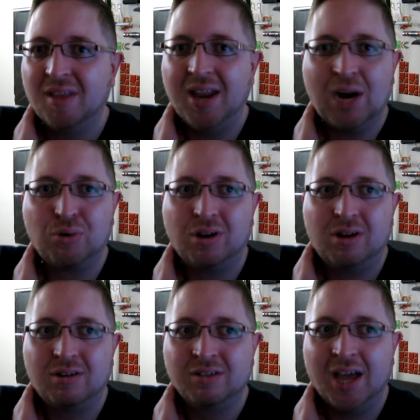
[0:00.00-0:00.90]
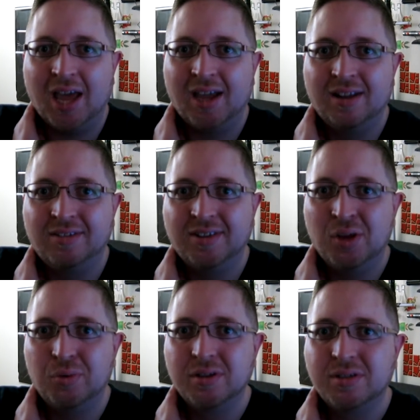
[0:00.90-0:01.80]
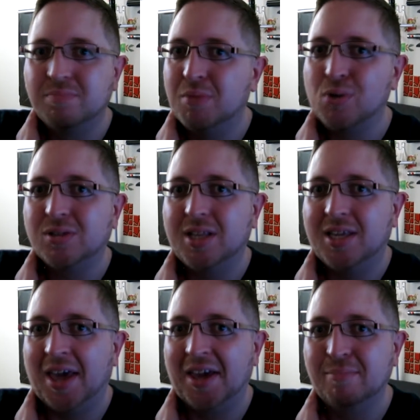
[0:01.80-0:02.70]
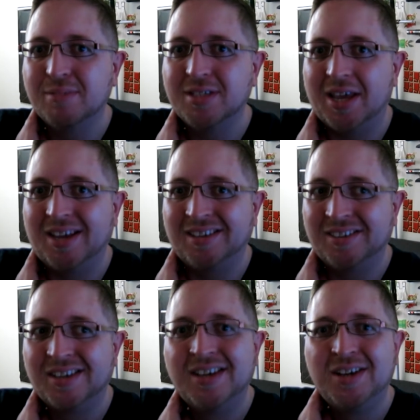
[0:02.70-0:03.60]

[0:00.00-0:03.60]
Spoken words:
an hour long, and it was mostly games, and